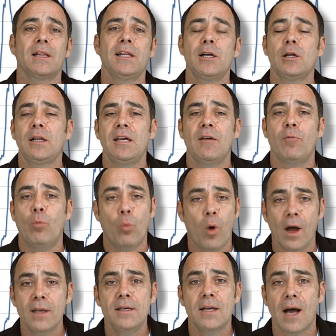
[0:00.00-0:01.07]
Clearly, if
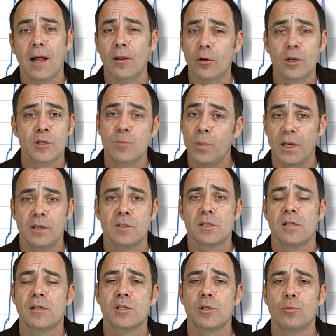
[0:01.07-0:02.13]
$1 is being
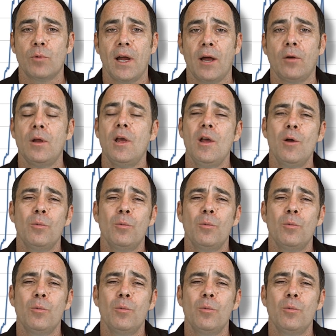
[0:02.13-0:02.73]
slushed around,